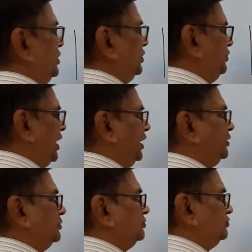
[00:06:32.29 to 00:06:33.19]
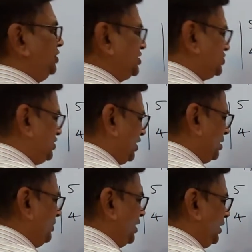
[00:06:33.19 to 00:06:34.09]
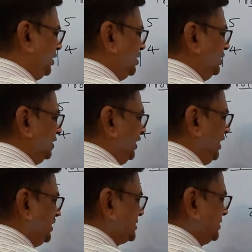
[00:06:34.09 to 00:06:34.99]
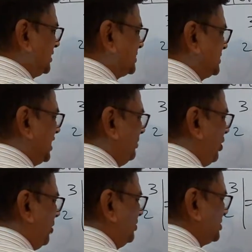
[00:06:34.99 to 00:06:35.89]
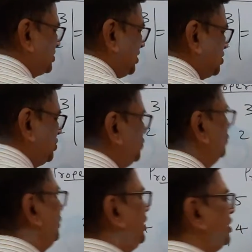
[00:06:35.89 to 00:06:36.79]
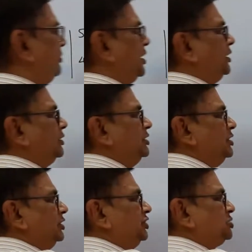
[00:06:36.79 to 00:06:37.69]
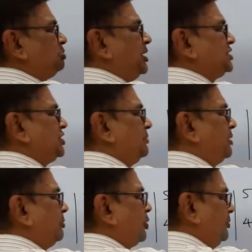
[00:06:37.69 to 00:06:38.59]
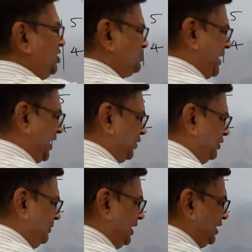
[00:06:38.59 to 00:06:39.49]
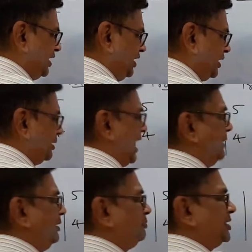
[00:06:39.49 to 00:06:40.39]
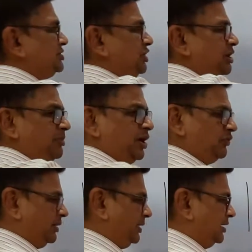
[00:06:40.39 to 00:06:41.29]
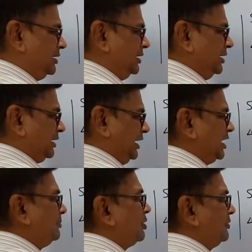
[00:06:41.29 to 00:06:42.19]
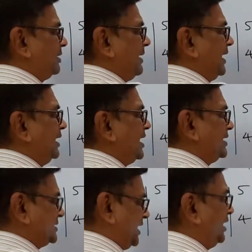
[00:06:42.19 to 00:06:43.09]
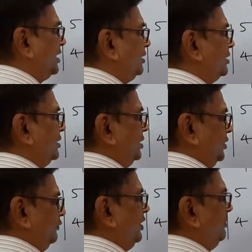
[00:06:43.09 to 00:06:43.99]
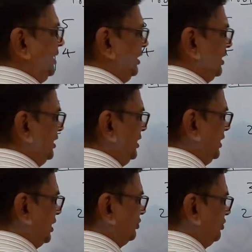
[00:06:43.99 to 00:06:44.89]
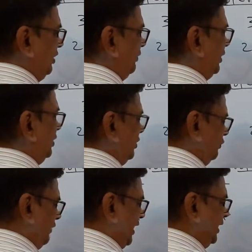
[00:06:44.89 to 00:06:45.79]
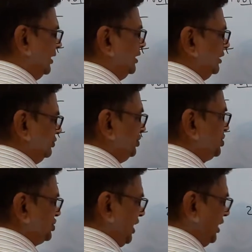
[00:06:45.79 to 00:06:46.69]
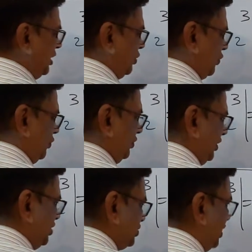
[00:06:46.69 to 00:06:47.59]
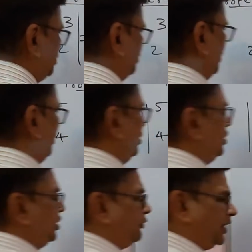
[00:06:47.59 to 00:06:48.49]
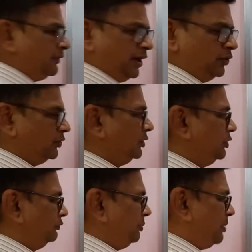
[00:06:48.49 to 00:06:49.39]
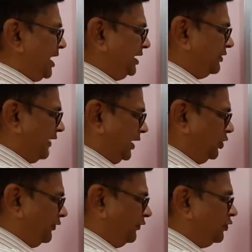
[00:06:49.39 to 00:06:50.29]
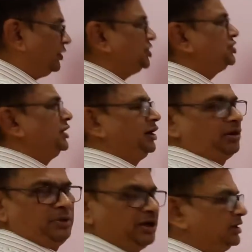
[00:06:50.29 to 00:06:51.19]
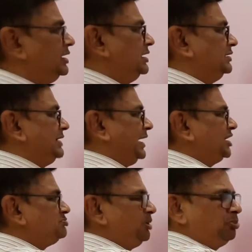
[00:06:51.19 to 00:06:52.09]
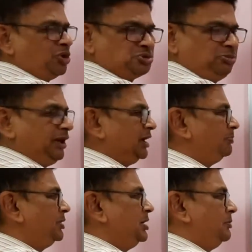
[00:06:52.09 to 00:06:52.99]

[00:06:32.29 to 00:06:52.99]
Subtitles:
Then this determinant is the sum of such two determinant. This first number from each bracket will be written here. I mean first determinant will be written from that bracket, and the second will be written here 3, 1, while this second row is unchanged. Now what we do, we find the value of original determinant, that is before split up.